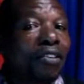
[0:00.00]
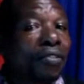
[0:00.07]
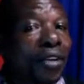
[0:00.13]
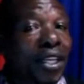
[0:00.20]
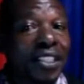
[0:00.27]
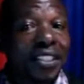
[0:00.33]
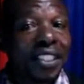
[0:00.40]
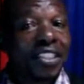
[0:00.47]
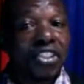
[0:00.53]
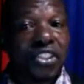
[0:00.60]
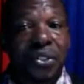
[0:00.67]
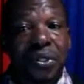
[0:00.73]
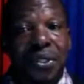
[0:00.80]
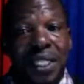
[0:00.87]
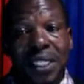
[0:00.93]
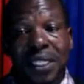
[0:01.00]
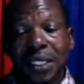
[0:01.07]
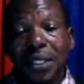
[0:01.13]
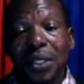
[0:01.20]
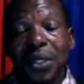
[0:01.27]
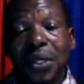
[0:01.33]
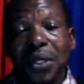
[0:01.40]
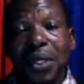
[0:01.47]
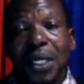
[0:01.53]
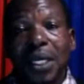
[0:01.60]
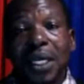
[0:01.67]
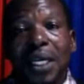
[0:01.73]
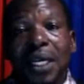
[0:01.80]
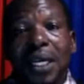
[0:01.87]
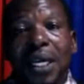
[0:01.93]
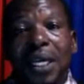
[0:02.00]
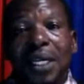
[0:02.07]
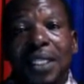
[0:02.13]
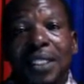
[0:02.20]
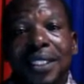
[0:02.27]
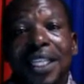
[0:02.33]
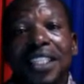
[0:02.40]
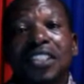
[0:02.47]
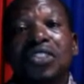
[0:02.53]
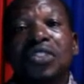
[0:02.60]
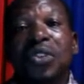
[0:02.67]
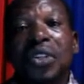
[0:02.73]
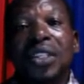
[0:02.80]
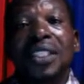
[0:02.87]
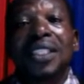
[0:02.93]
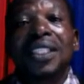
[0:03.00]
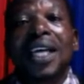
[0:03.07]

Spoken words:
of raising children. There is no